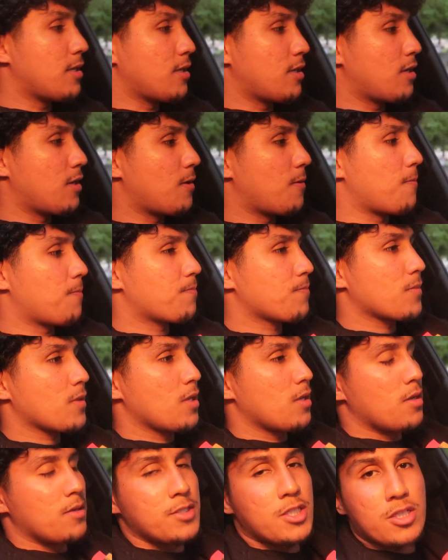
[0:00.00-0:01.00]
and um,
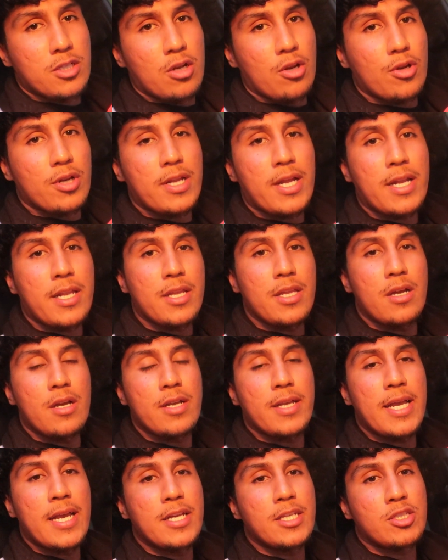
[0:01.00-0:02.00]
just learning at a
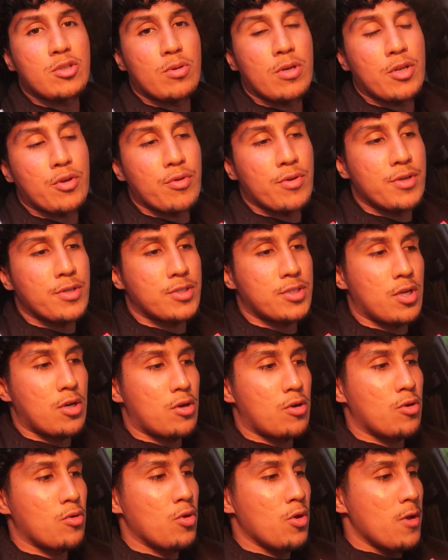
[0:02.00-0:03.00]
young age, 23 years
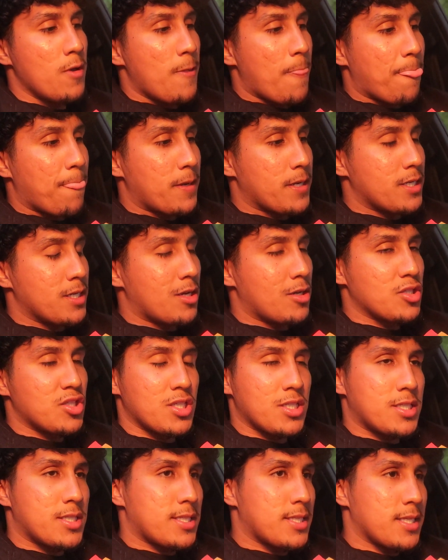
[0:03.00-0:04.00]
old, you know,
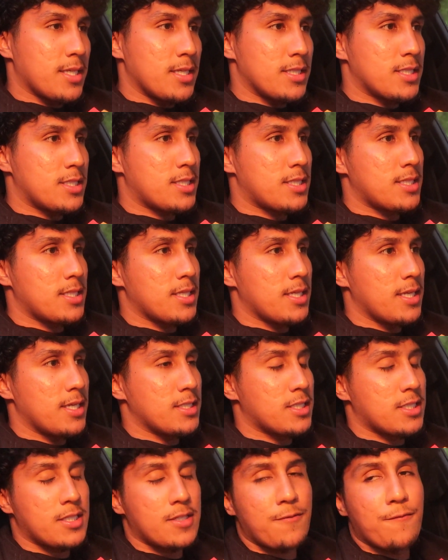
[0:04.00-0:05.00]
just it's
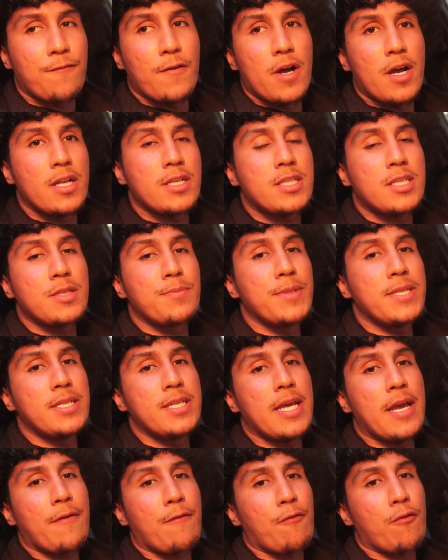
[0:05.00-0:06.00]
it's fun to be
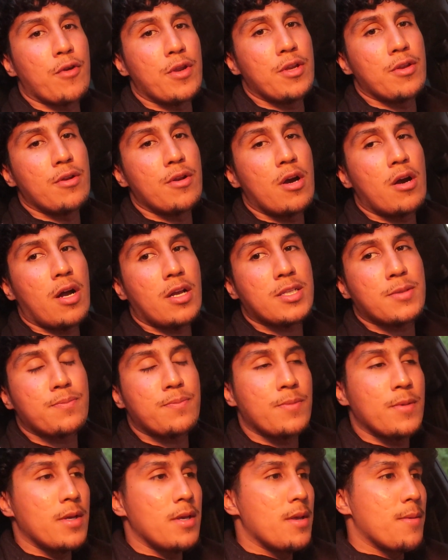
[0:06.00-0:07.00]
debt free. You know, I was
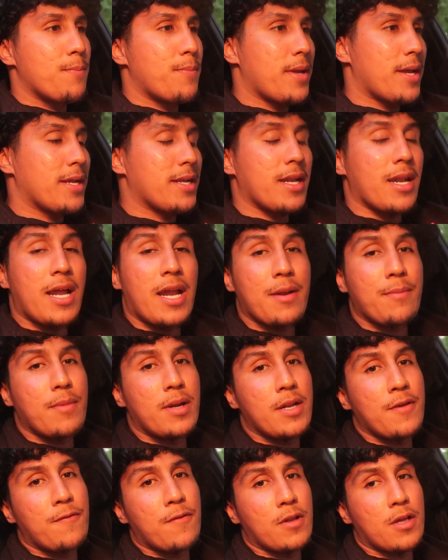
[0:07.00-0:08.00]
paying a lot of
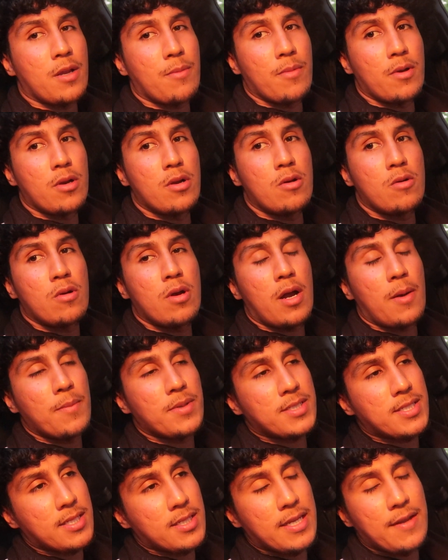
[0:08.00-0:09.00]
money for the Camaro. I'm
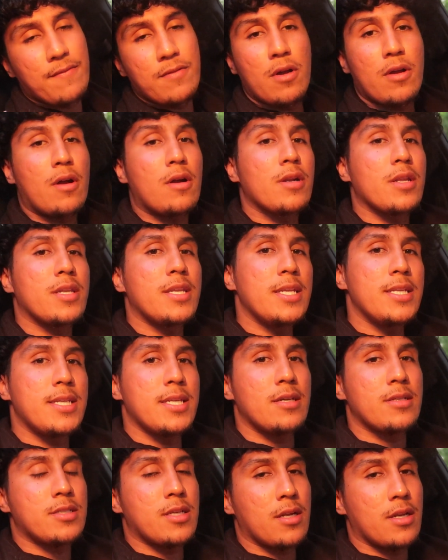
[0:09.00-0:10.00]
gonna give you all the
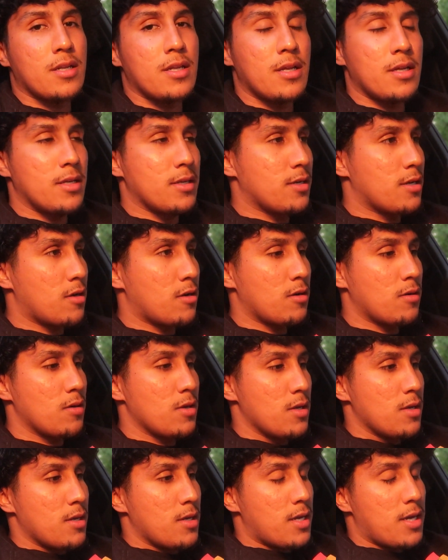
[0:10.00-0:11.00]
details on you know
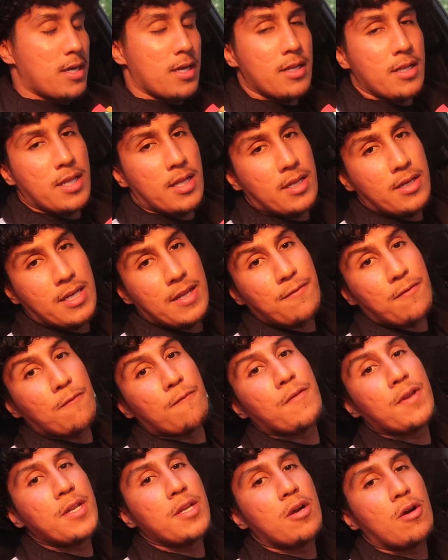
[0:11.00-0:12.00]
uh, a, a
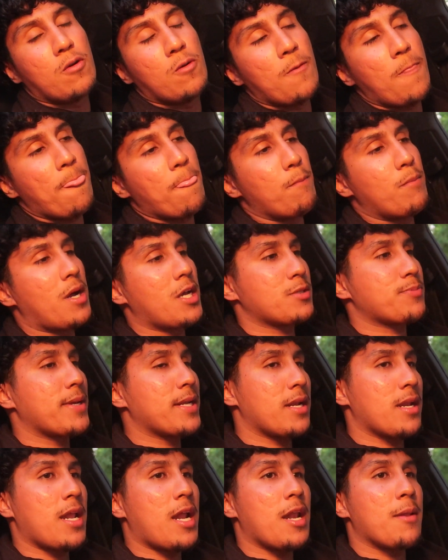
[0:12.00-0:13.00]
different video. But I was
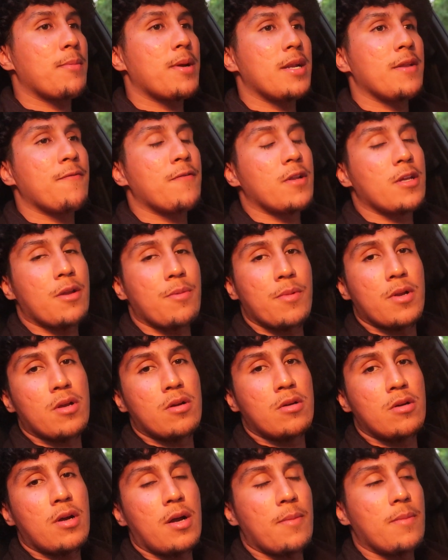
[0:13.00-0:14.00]
paying a lot of money for the
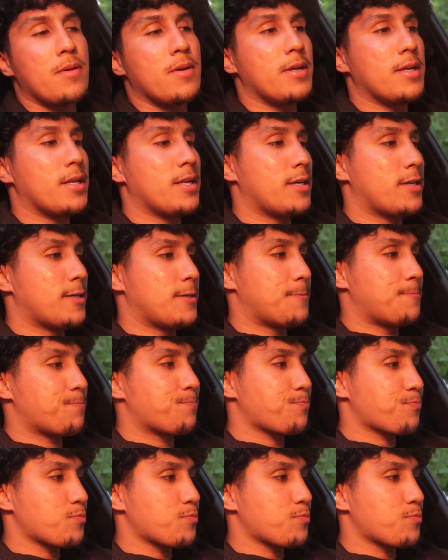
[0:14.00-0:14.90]
Camaro, and um,